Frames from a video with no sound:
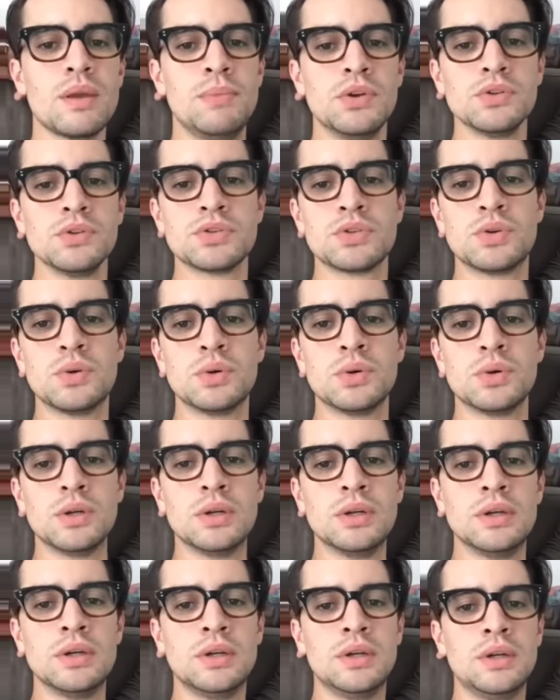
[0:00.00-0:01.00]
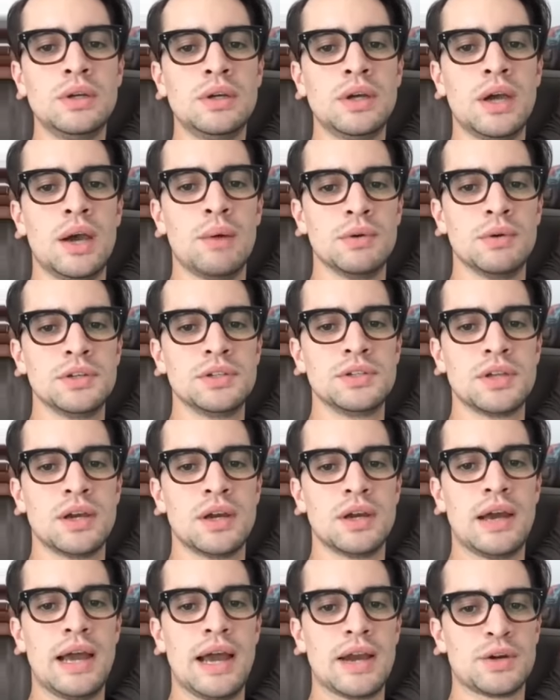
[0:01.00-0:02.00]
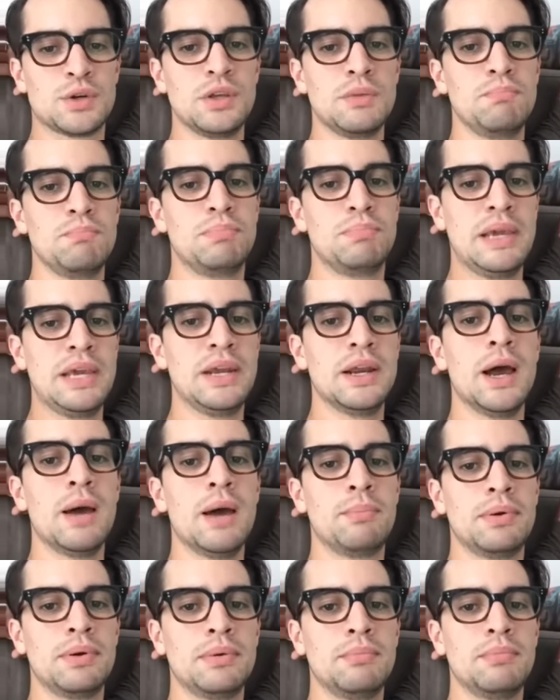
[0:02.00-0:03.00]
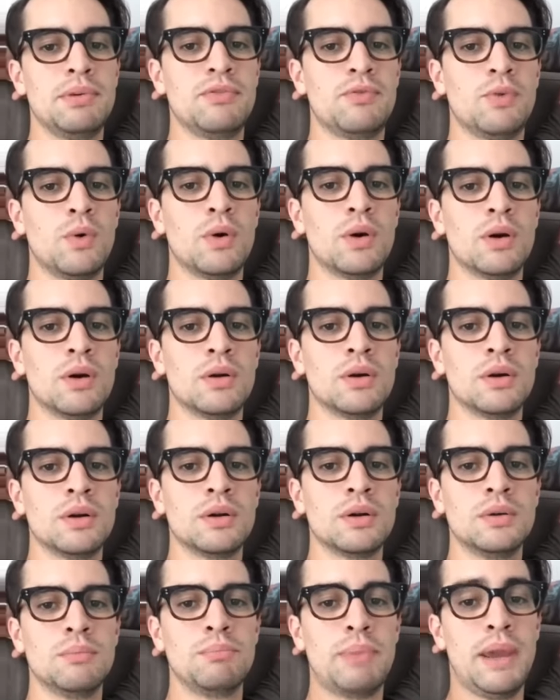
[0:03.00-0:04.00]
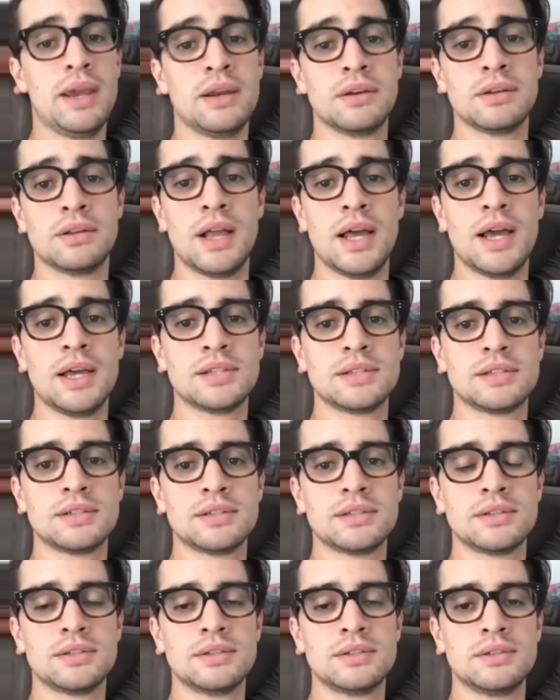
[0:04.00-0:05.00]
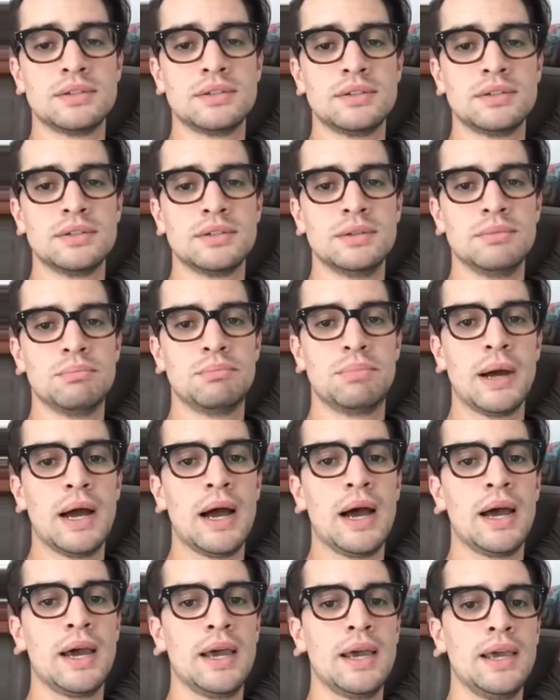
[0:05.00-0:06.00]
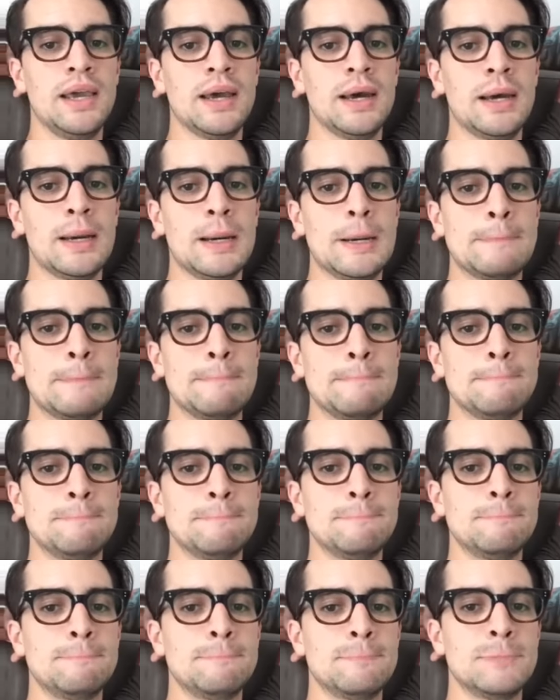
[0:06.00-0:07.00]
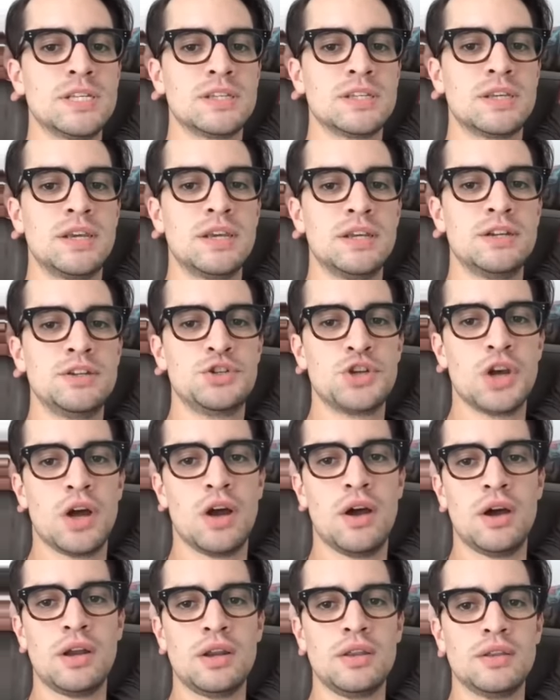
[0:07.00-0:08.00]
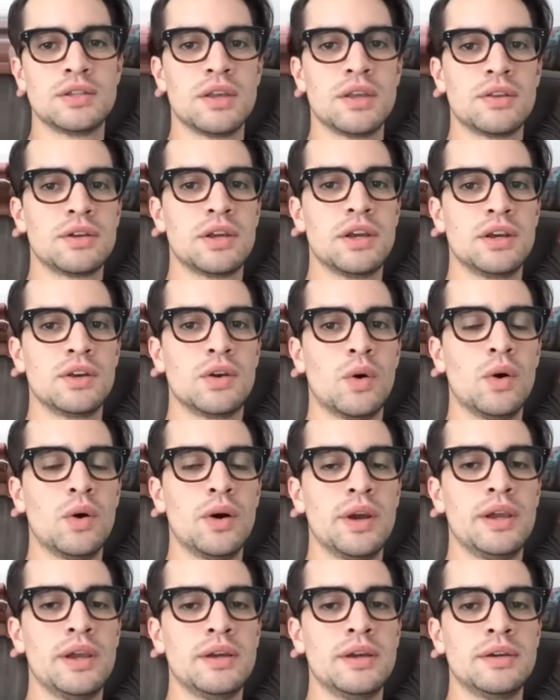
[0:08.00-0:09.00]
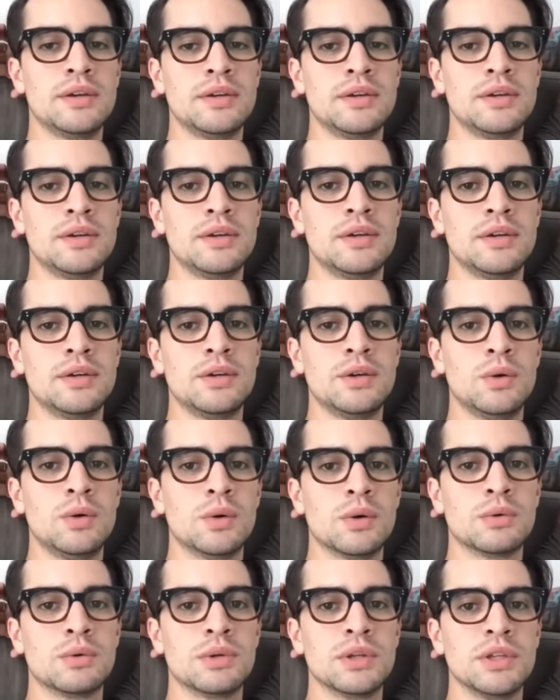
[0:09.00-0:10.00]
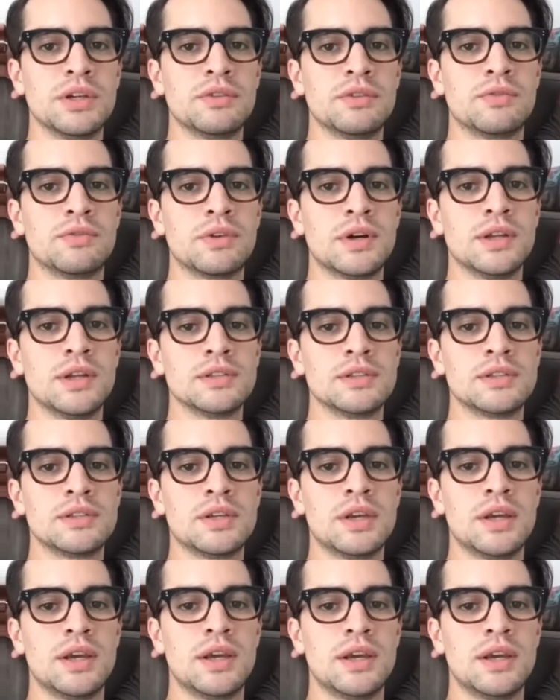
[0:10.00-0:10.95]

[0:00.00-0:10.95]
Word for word: Middle school, I was uh, actually beat up before band class by um, this kid John and this other kid Corey, really good friends,